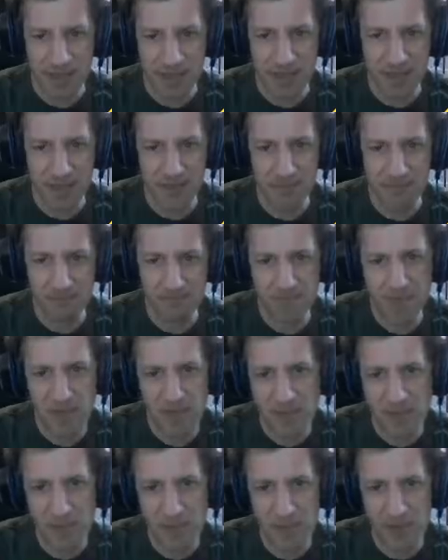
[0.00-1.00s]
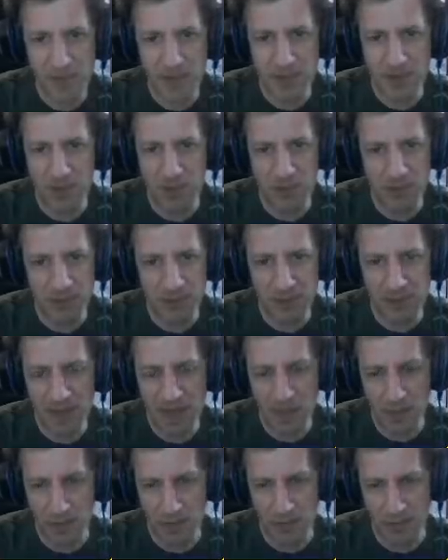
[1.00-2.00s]
in PvP. They're really
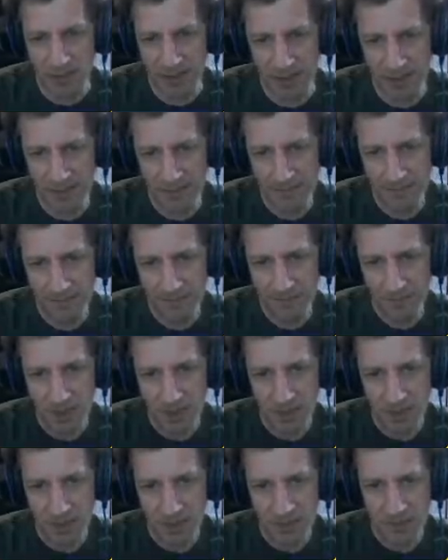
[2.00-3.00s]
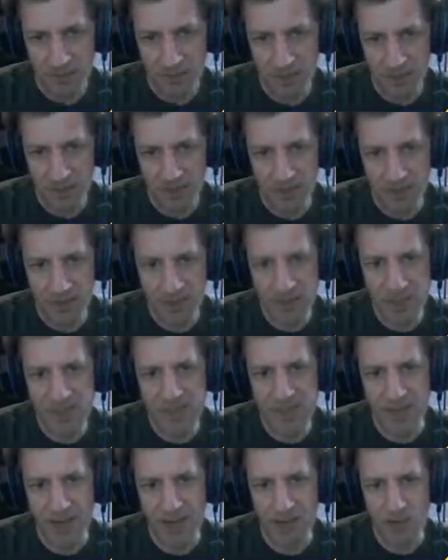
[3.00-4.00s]
not worth it. They're just
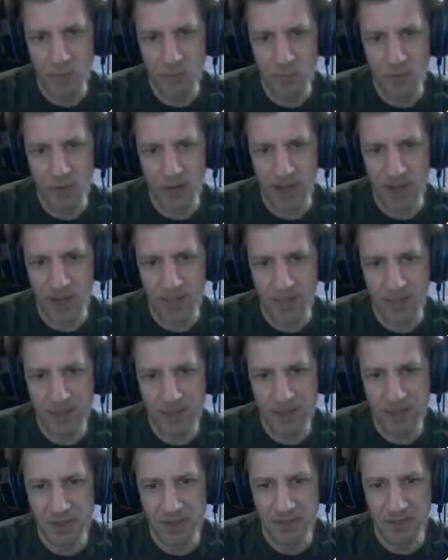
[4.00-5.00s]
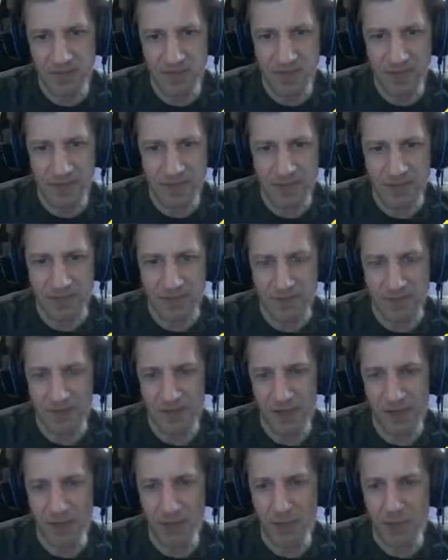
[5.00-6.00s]
not. Why? Because they're defensive,
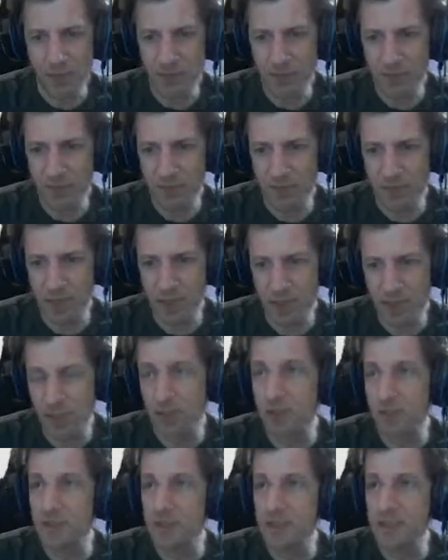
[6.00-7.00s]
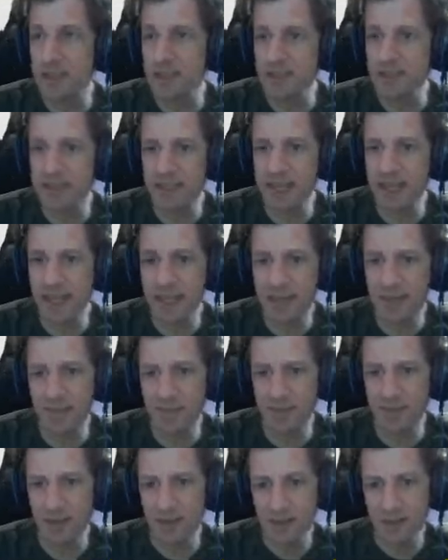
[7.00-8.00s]
and what we've learned in this
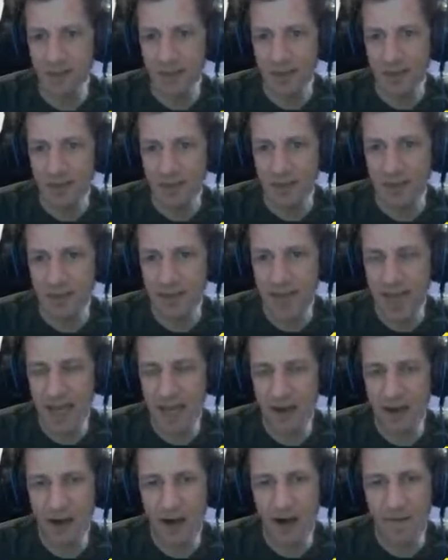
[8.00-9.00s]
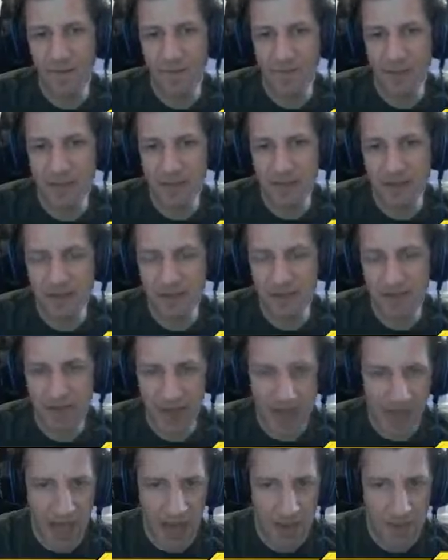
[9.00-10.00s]
game is that offensive
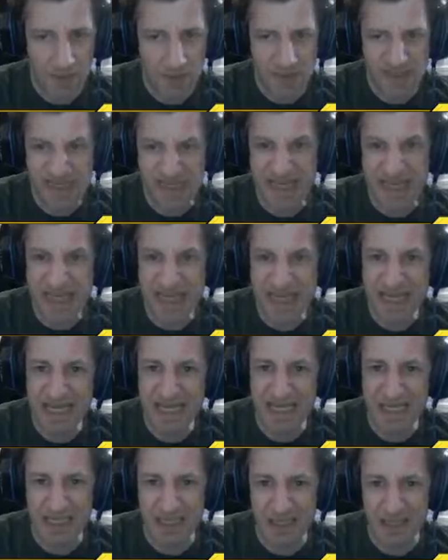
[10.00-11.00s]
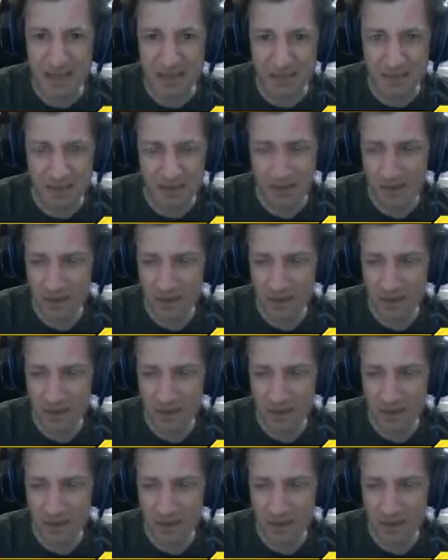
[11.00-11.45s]
cabs kill.